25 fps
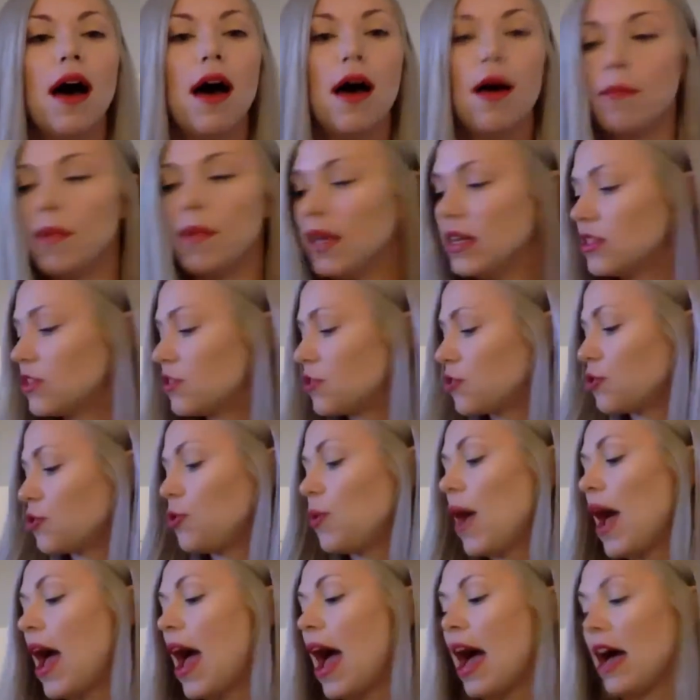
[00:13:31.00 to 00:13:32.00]
is through
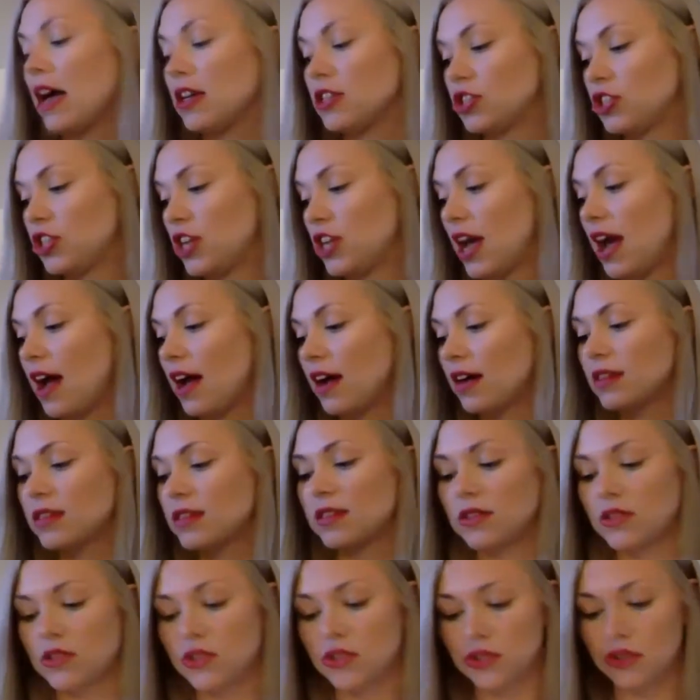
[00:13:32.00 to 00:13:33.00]
hashtags.
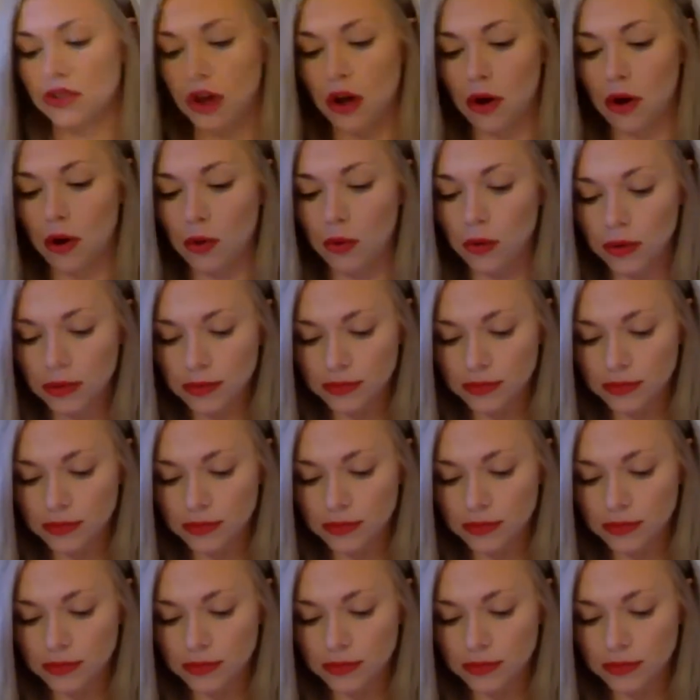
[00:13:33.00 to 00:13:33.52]
So